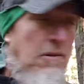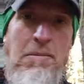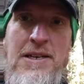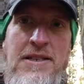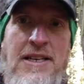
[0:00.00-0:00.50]

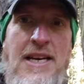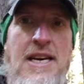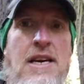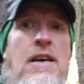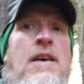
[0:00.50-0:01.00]
P C
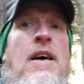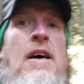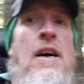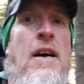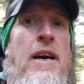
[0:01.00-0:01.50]
T,
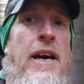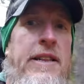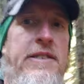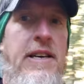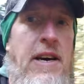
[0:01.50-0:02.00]

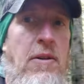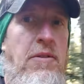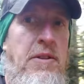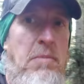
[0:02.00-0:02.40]
heading south to